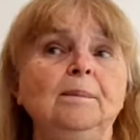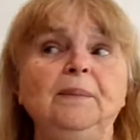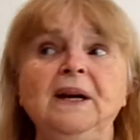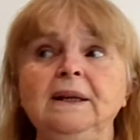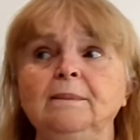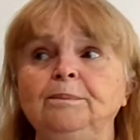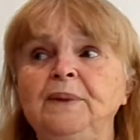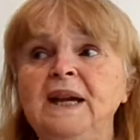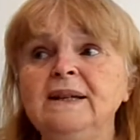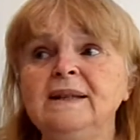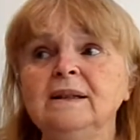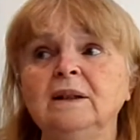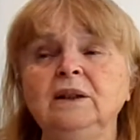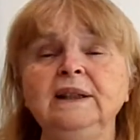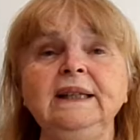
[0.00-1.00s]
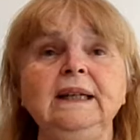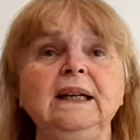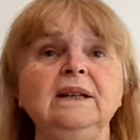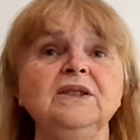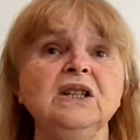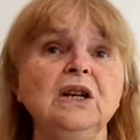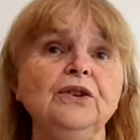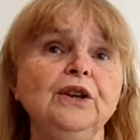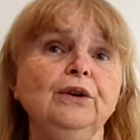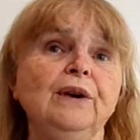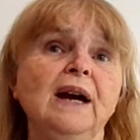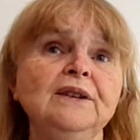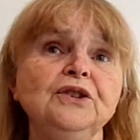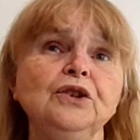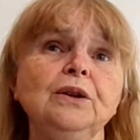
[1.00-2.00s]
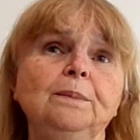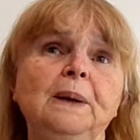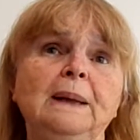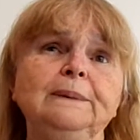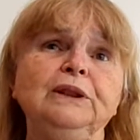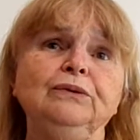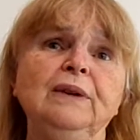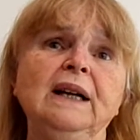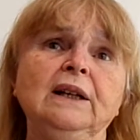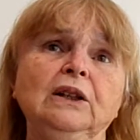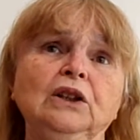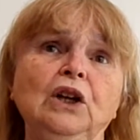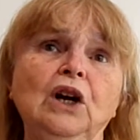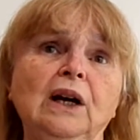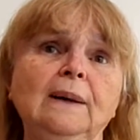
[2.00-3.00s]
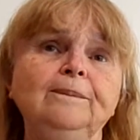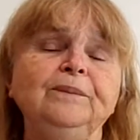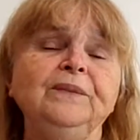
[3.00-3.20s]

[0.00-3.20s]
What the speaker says: But basically, until they're under the public record law,